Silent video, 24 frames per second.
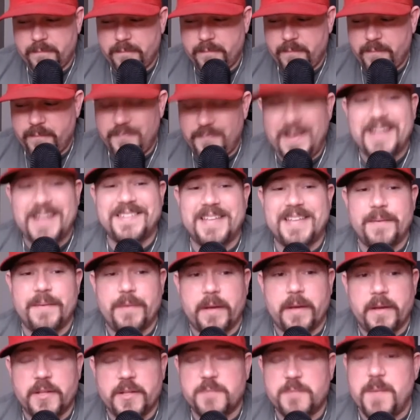Thanksgiving,
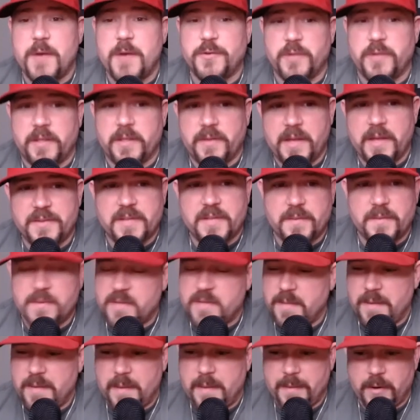especially. Thanksgiving's
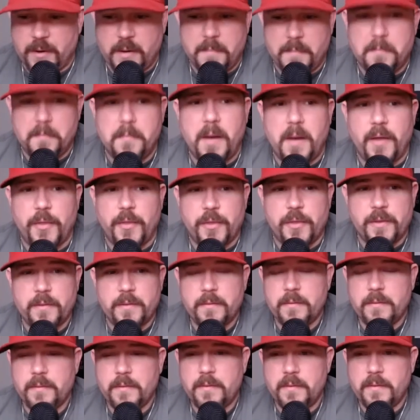coming up here in a month.
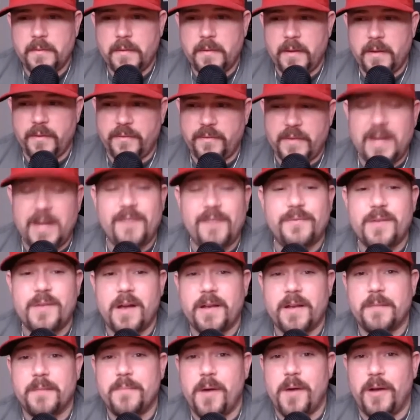Instead of
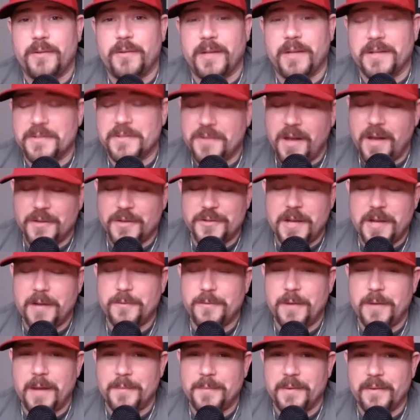talking politics, talk Jack
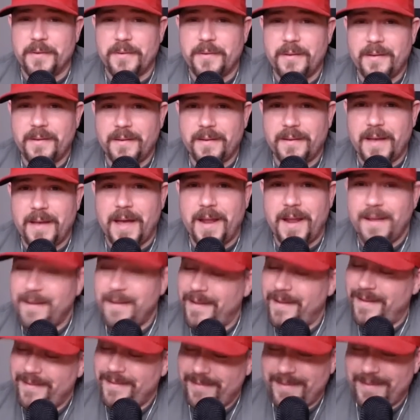Ramsays. Got
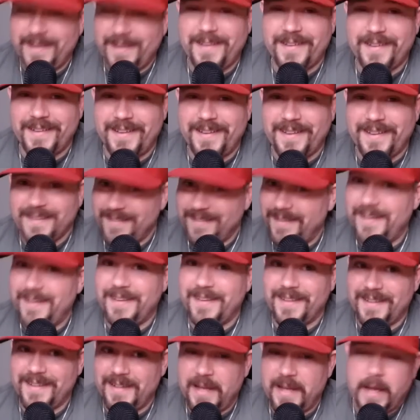it?
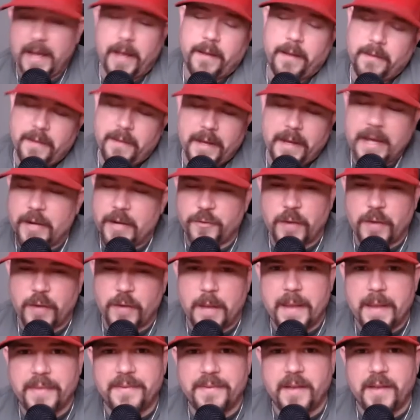I got to try,
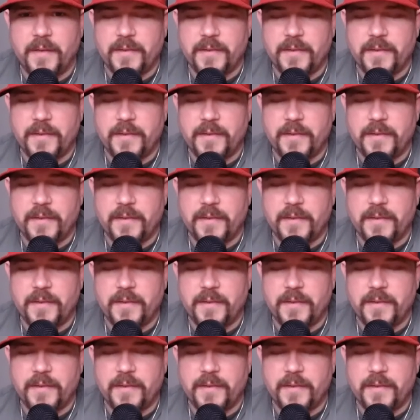man. Sell.